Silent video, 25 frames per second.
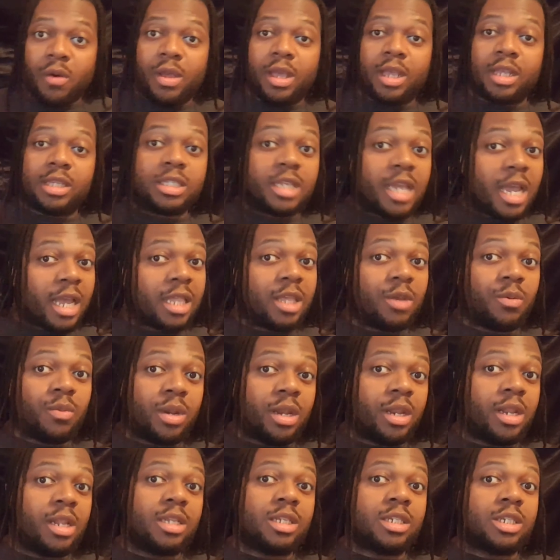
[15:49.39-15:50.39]
exactly what
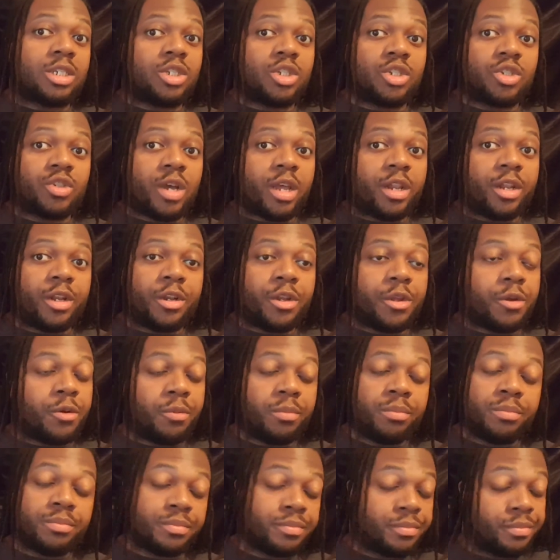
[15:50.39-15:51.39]
it is that you're trying to do,
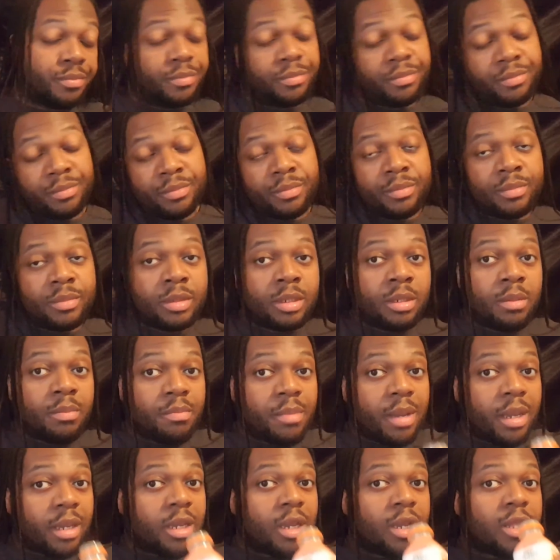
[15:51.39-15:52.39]

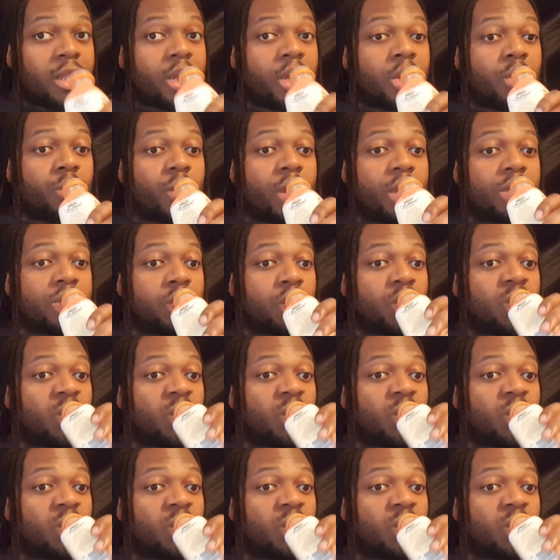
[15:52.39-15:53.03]
make it clear to us.